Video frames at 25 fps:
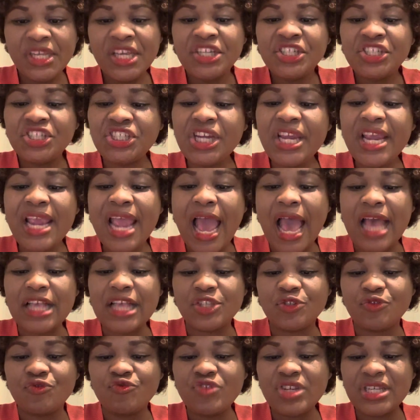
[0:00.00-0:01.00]
She
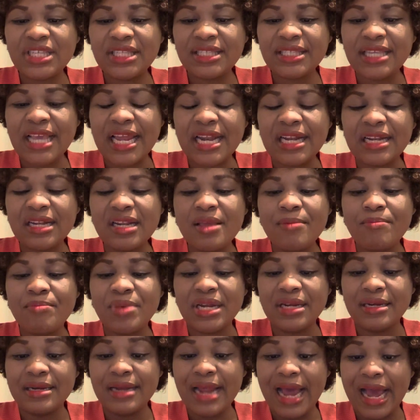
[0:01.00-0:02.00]
has recently
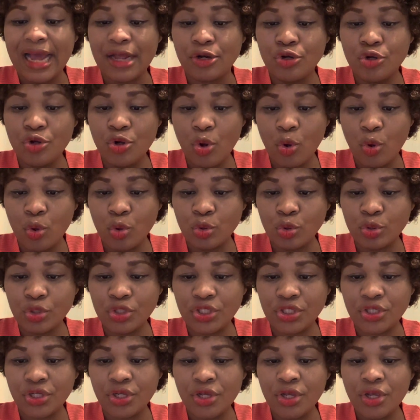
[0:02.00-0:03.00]
been
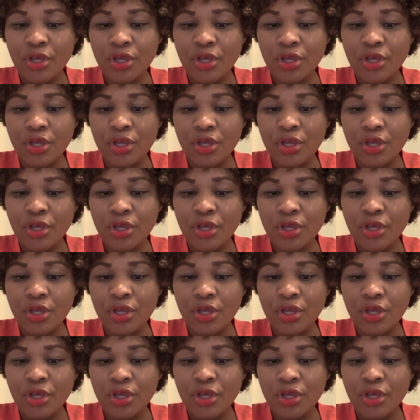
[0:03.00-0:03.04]
diagnosed